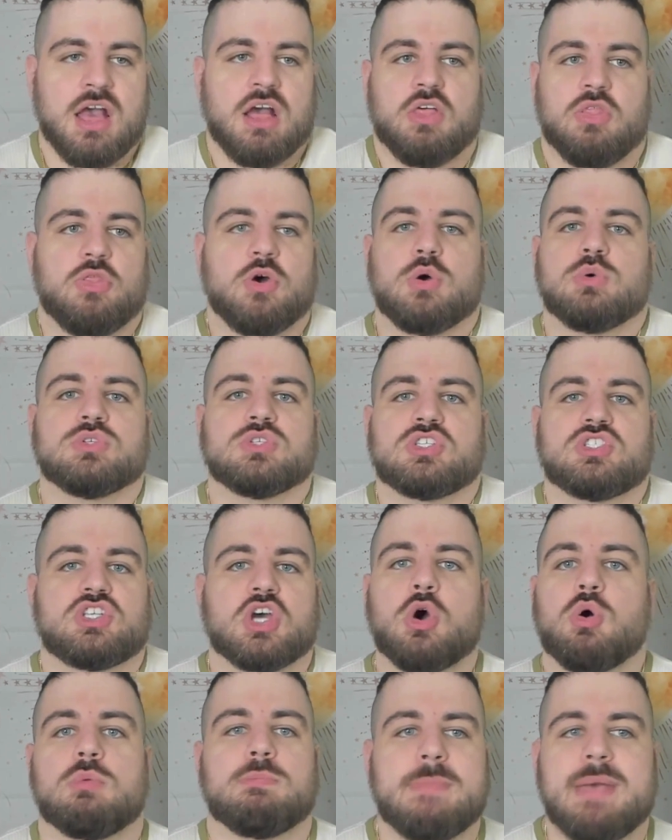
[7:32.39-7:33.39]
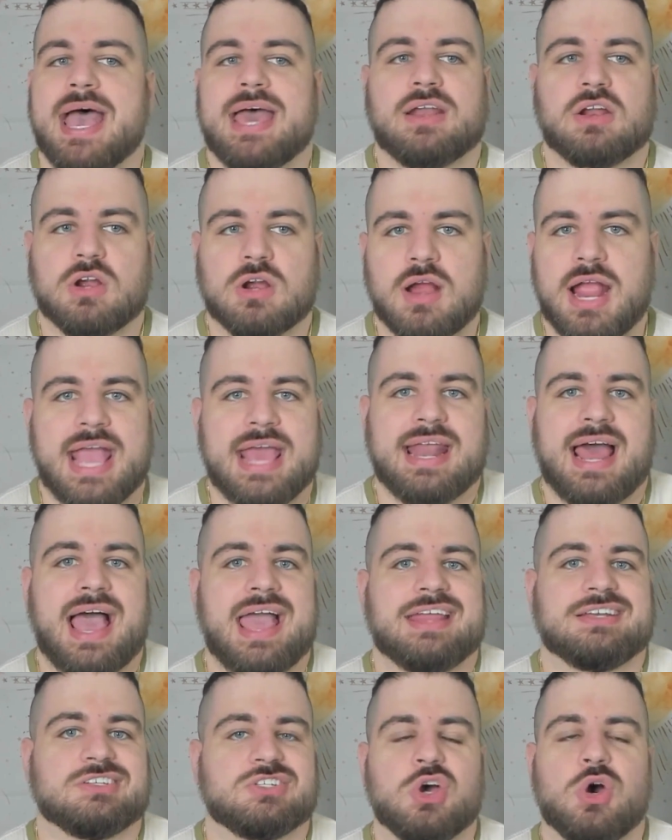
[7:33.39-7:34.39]
those don't matter and
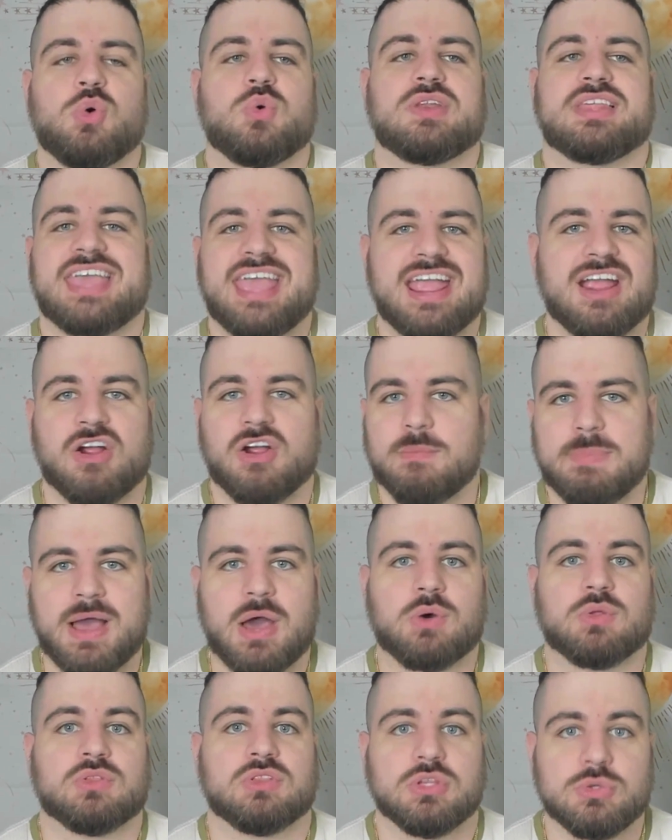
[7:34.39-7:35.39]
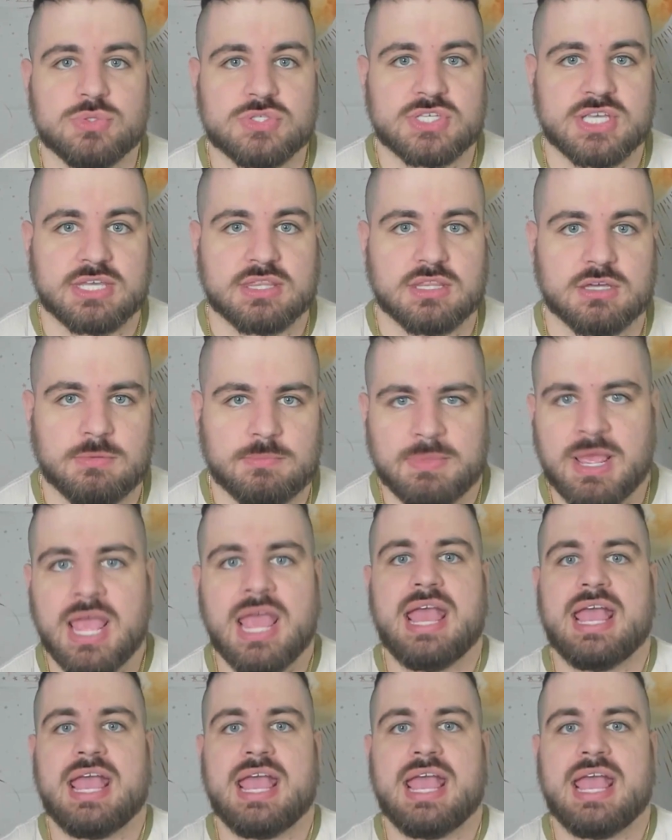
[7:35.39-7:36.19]
I don't care about losing them.